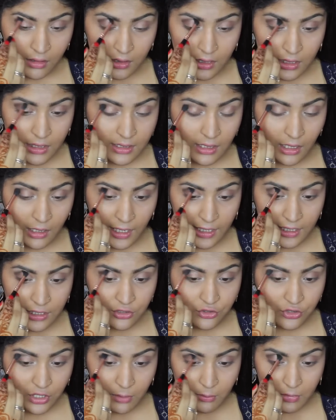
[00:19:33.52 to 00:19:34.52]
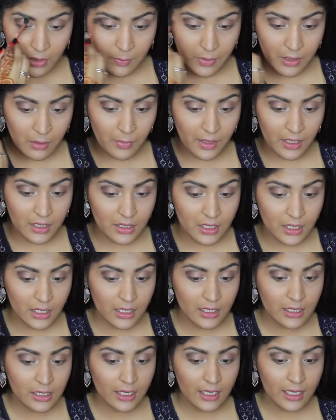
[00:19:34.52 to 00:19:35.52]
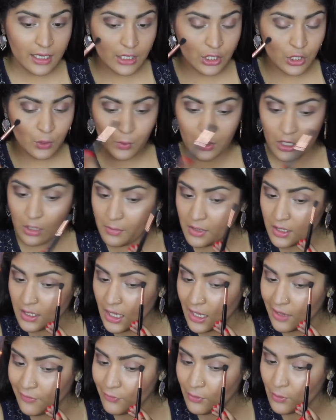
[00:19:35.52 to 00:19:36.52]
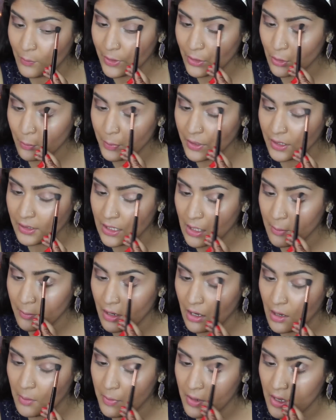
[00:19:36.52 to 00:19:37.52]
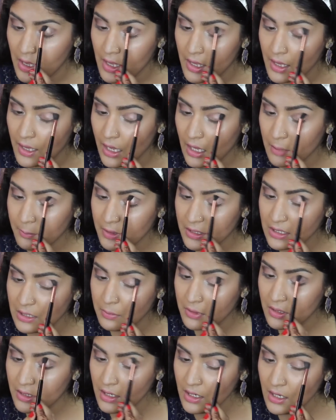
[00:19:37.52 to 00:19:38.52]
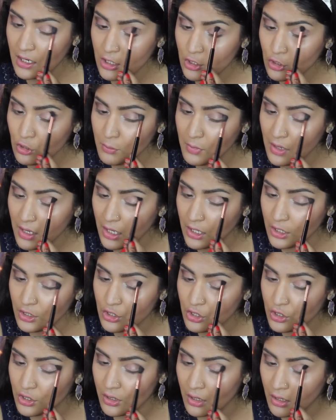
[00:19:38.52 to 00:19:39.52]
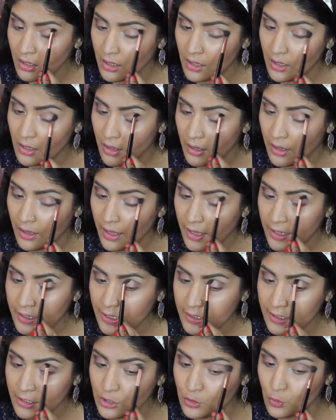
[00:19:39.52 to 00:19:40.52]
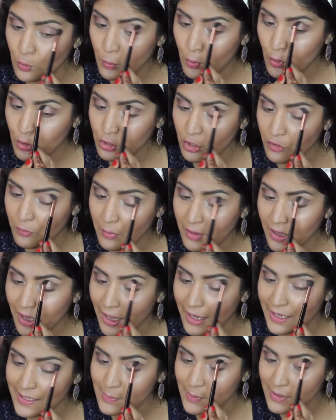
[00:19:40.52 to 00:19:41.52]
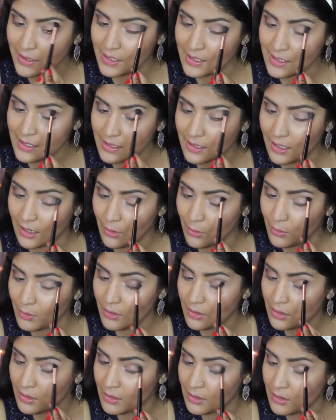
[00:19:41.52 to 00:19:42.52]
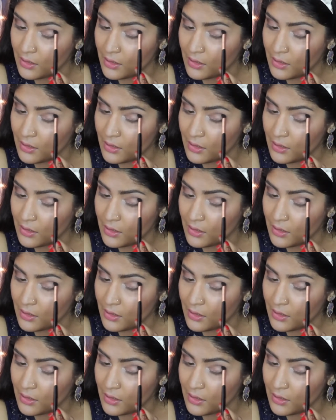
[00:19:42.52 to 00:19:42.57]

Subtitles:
These are extremely pigmented. You want to be careful when you pick them up. I picked up a little too much and I can do both of my eyes with this now.